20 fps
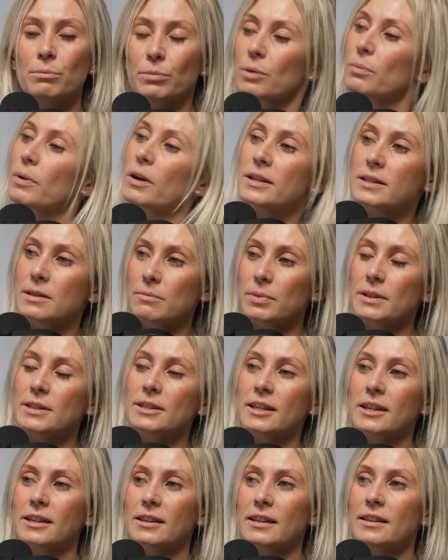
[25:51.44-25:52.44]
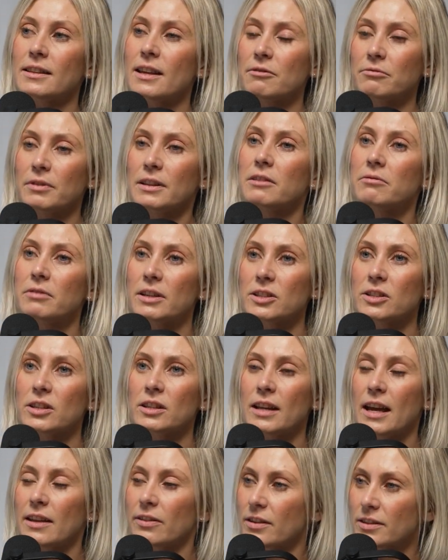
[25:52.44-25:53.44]
blueberries in particular, they're really rich
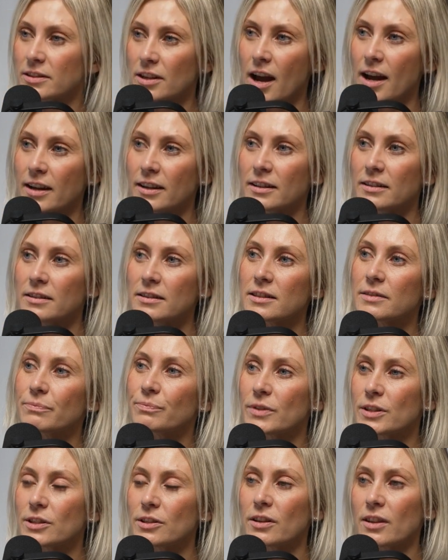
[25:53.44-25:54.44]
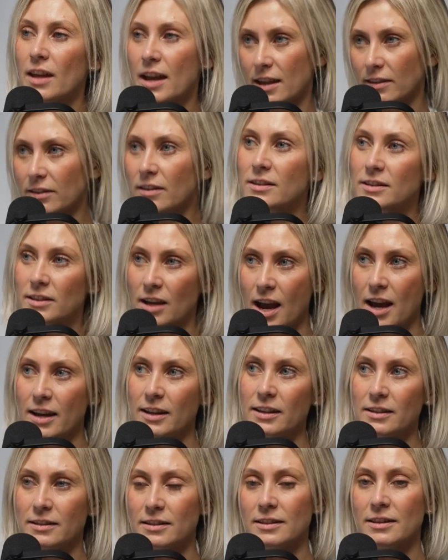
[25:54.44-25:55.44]
in anthocyanins. So the
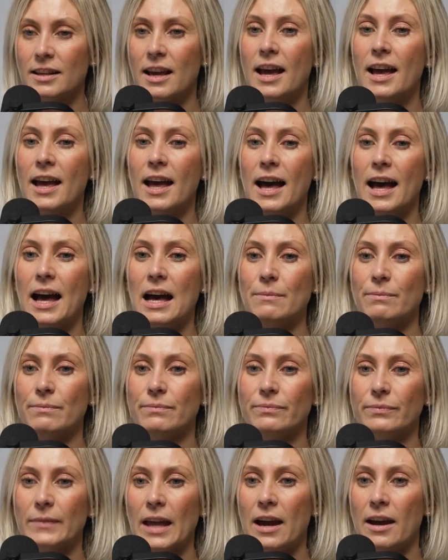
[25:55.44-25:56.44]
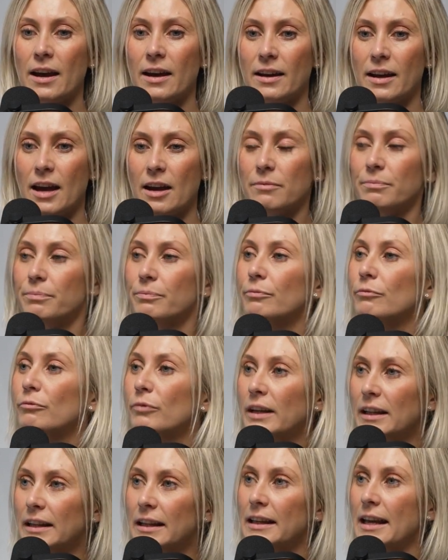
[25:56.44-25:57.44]
anthocyanins are a
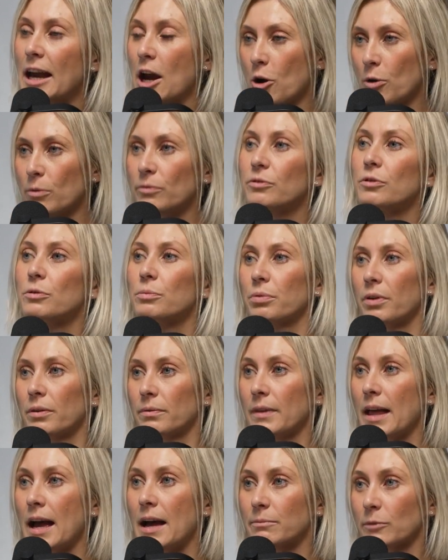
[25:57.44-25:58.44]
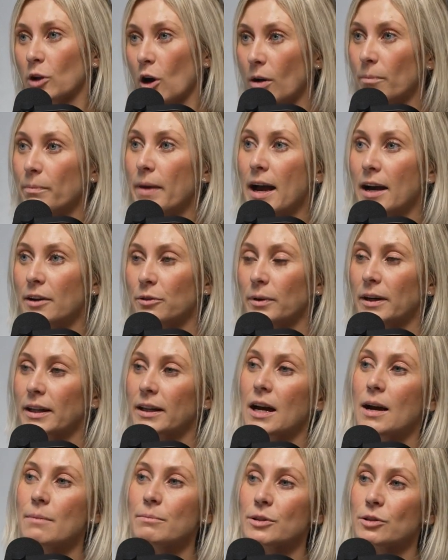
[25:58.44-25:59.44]
really helpful compound when it
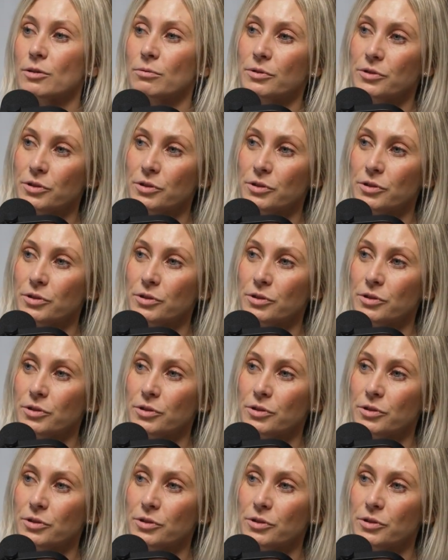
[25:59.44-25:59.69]
comes to